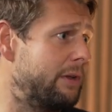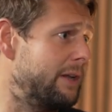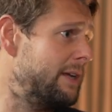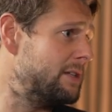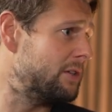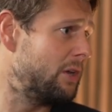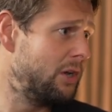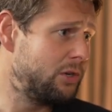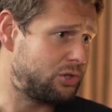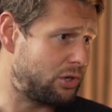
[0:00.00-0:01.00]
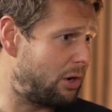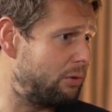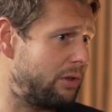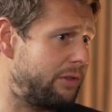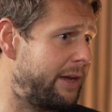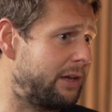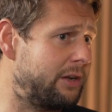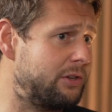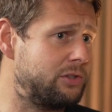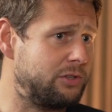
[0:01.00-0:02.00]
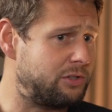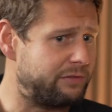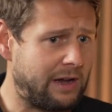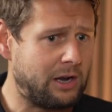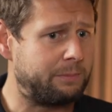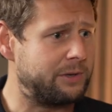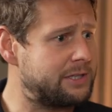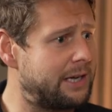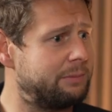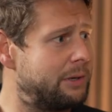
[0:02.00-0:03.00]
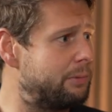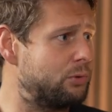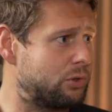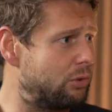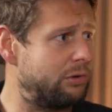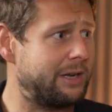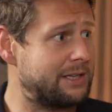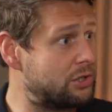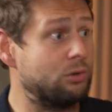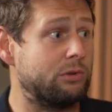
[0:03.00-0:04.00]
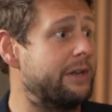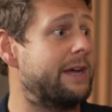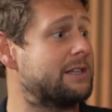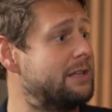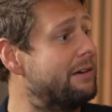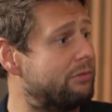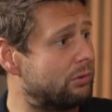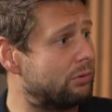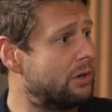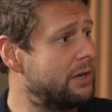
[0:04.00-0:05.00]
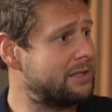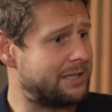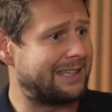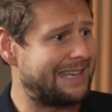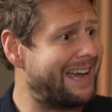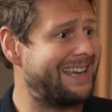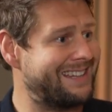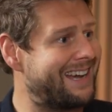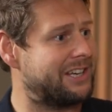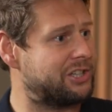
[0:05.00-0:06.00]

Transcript: They need to show that they're going to develop and take people's career to the next level to gain that